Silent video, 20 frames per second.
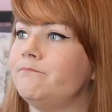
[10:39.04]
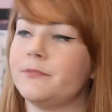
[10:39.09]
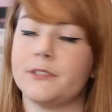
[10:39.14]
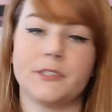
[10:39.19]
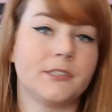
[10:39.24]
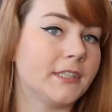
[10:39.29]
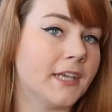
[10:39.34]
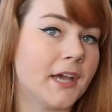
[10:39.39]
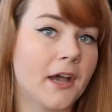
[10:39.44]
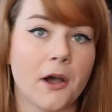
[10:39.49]

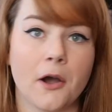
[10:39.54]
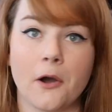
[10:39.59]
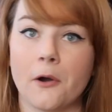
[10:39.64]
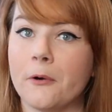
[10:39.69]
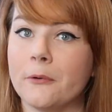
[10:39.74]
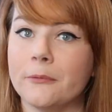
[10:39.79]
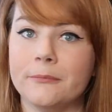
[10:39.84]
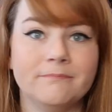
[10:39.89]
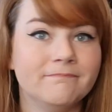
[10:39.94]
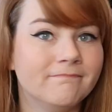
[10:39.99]

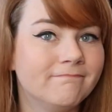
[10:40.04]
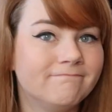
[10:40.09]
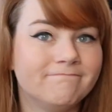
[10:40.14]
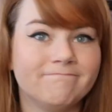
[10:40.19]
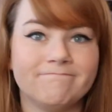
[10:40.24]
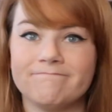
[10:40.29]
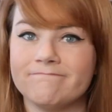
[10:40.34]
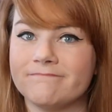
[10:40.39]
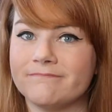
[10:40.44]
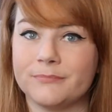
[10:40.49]
So
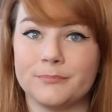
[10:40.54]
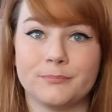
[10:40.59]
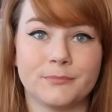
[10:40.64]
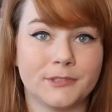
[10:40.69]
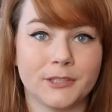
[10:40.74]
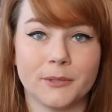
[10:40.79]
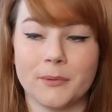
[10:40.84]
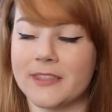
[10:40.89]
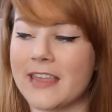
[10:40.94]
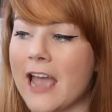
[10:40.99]

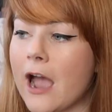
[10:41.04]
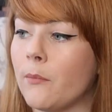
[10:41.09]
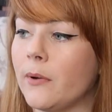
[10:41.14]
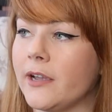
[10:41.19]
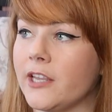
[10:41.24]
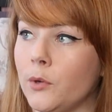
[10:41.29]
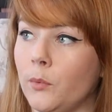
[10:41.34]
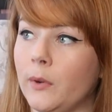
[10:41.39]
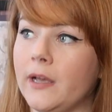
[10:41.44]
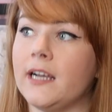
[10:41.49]
do with that
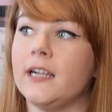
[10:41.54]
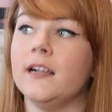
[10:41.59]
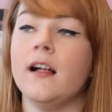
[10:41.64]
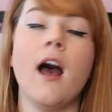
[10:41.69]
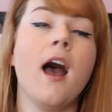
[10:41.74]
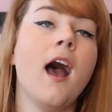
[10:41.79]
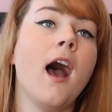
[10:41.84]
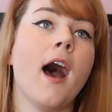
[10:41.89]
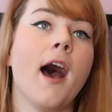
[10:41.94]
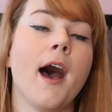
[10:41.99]
what you will.
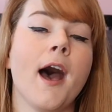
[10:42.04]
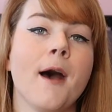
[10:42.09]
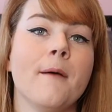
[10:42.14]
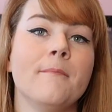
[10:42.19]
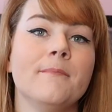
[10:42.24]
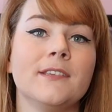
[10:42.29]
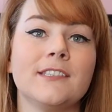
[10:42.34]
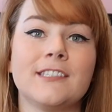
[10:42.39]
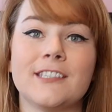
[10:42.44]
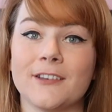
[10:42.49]

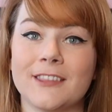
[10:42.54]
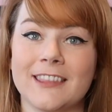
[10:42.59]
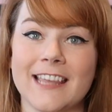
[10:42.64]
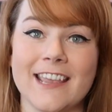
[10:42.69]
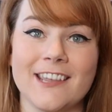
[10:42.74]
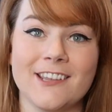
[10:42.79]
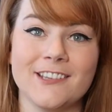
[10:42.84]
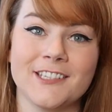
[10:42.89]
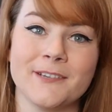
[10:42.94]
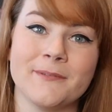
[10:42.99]
So
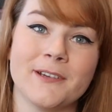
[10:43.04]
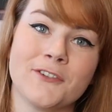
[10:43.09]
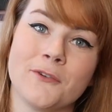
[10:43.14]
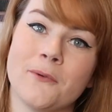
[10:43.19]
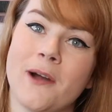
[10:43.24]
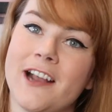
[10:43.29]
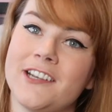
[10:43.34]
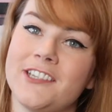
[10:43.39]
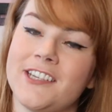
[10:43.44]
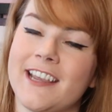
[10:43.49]
thank you so much for
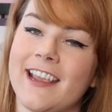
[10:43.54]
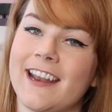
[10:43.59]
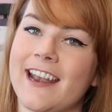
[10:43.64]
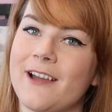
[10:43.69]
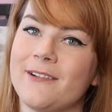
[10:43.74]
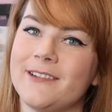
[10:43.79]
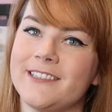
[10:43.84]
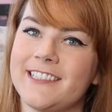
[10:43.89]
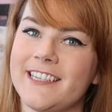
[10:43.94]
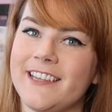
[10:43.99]
watching, and
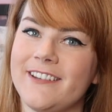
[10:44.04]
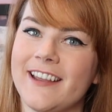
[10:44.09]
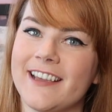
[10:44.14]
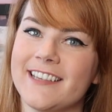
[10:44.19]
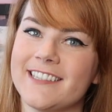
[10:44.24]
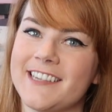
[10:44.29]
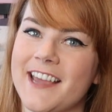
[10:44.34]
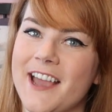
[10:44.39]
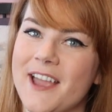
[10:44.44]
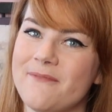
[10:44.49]
I will see you
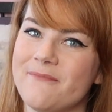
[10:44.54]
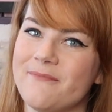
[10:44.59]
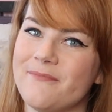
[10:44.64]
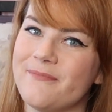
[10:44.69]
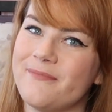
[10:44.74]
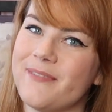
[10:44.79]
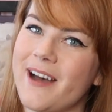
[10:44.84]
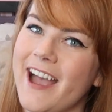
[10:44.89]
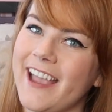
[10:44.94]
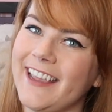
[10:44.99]
next time.
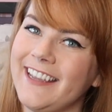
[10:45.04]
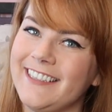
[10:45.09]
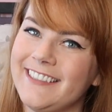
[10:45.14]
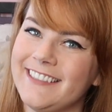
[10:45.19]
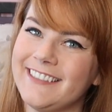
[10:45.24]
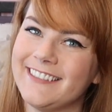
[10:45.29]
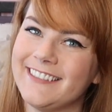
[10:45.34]
Bye.